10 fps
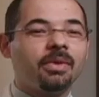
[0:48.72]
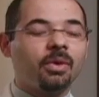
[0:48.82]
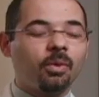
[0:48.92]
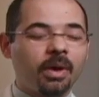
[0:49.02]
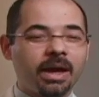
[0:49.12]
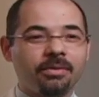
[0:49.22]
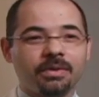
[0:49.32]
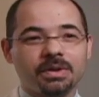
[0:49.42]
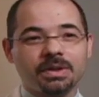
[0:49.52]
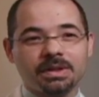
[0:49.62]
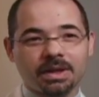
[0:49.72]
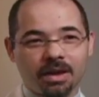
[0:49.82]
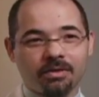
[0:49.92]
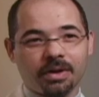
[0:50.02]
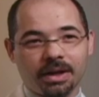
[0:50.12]
the way I first
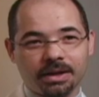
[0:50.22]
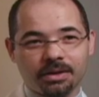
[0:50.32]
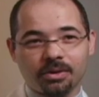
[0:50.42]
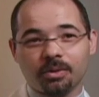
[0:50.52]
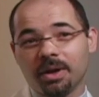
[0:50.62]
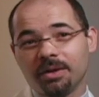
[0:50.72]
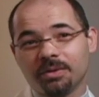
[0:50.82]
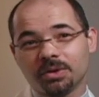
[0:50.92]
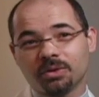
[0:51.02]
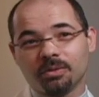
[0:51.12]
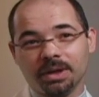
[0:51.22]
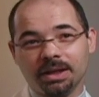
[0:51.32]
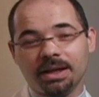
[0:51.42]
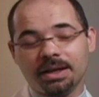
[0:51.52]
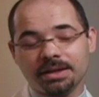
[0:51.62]
discovered it, or the way I first
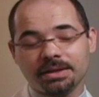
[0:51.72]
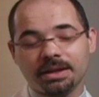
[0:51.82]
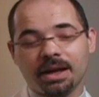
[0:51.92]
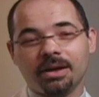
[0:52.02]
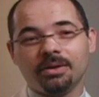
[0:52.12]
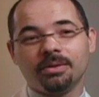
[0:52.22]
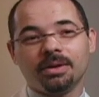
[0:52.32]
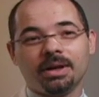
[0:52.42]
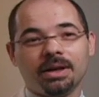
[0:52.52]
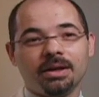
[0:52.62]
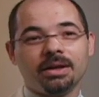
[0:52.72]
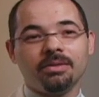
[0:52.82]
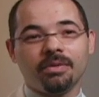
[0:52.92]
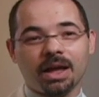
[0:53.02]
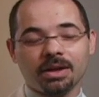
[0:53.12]
realized how uh,
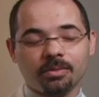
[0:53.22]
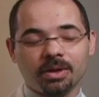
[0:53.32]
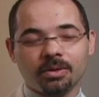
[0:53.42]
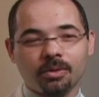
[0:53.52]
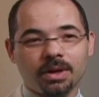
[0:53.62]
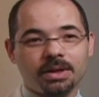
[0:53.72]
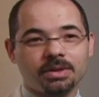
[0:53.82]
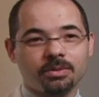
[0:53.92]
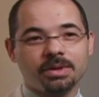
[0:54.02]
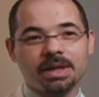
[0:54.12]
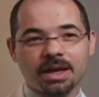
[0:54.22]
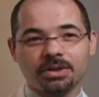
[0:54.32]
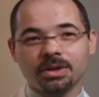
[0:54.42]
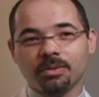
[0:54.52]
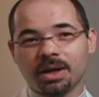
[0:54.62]
invaluable it was, was
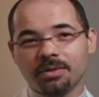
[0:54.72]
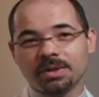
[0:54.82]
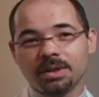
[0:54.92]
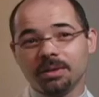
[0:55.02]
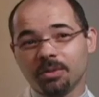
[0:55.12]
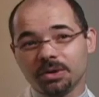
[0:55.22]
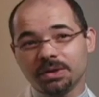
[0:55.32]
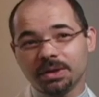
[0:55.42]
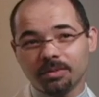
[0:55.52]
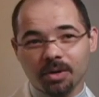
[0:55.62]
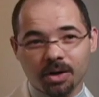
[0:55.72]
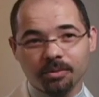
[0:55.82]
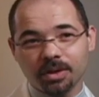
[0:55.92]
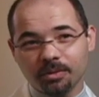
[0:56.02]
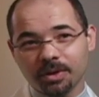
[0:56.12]
actually when I was in the emergency
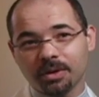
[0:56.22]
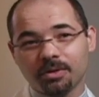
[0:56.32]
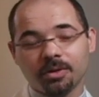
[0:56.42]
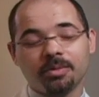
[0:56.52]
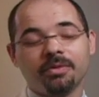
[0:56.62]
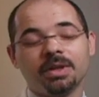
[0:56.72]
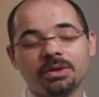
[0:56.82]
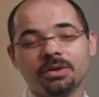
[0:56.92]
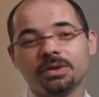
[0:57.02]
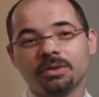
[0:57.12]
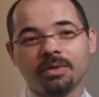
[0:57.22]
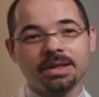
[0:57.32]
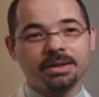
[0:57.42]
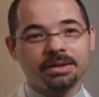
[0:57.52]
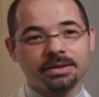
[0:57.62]
department with a group of interns and
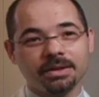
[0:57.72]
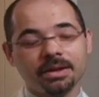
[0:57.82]
residents.